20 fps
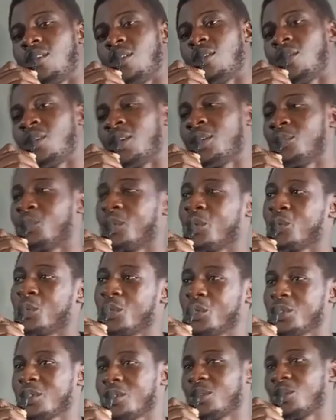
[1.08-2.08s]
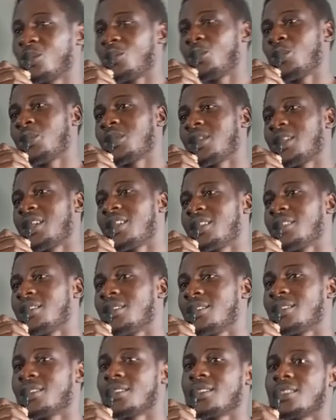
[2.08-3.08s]
All right, my question goes like
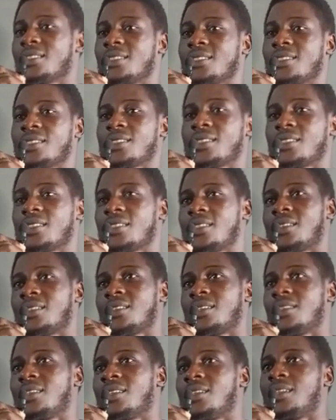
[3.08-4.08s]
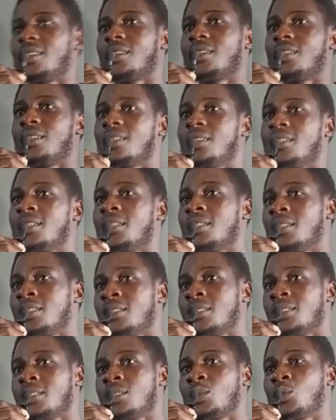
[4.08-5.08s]
this. In
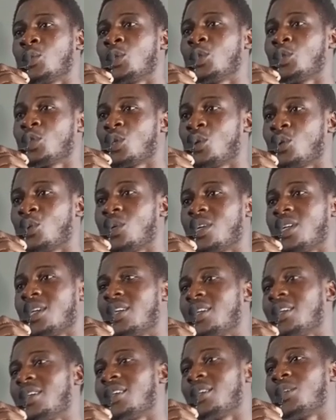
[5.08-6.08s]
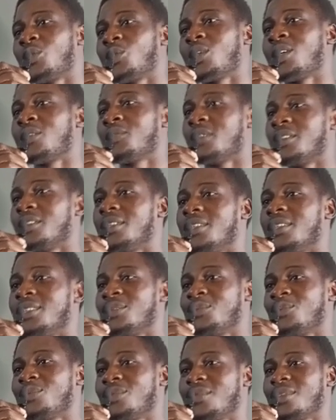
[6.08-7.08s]
a situation where you have a
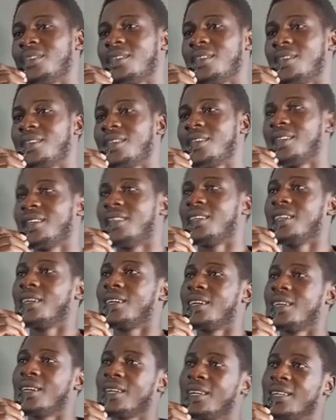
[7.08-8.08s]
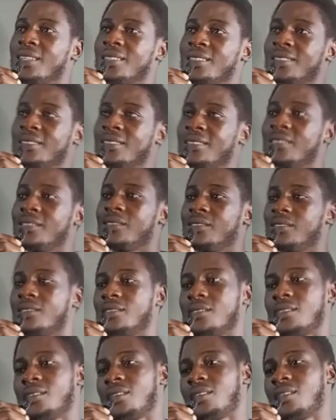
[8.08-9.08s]
dream and
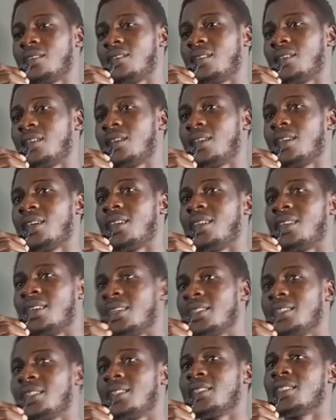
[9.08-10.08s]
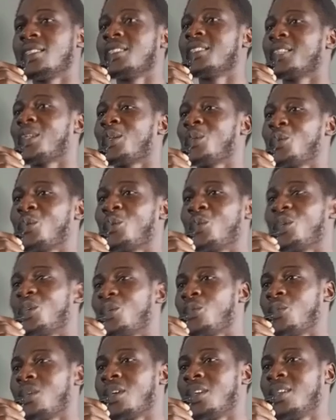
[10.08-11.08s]
let's say things are not
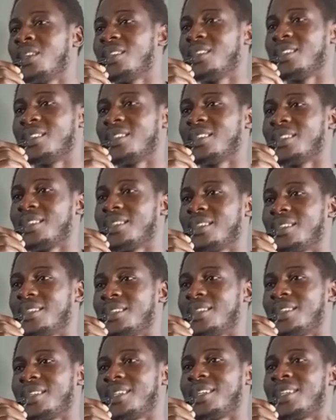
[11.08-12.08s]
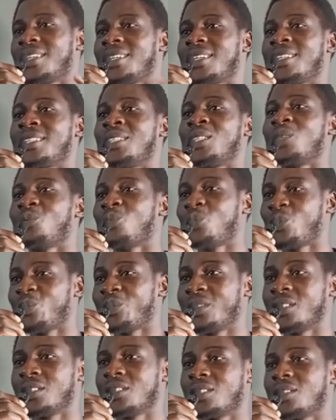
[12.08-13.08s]
going well at the
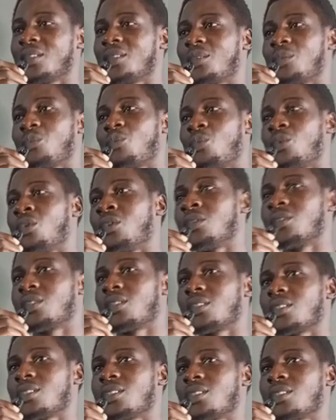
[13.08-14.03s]
moment, but